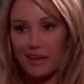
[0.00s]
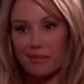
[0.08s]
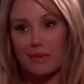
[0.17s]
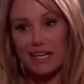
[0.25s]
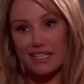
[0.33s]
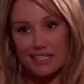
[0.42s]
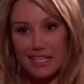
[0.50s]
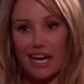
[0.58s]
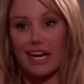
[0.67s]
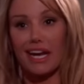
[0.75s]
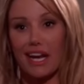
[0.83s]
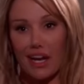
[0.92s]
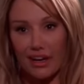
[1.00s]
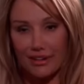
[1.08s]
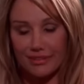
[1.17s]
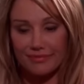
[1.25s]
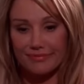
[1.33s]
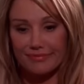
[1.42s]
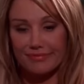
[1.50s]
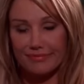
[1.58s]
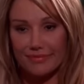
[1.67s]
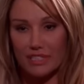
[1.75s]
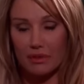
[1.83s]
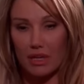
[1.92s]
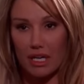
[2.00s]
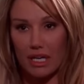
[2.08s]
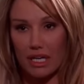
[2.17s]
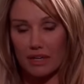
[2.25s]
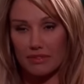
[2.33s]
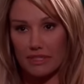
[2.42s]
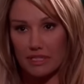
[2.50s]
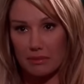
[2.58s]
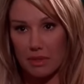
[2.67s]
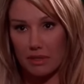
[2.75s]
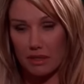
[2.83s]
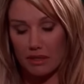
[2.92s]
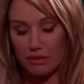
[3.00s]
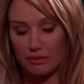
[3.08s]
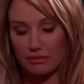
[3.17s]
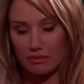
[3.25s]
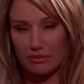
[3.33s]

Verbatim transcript: Mia's not here. Do I have to smell you?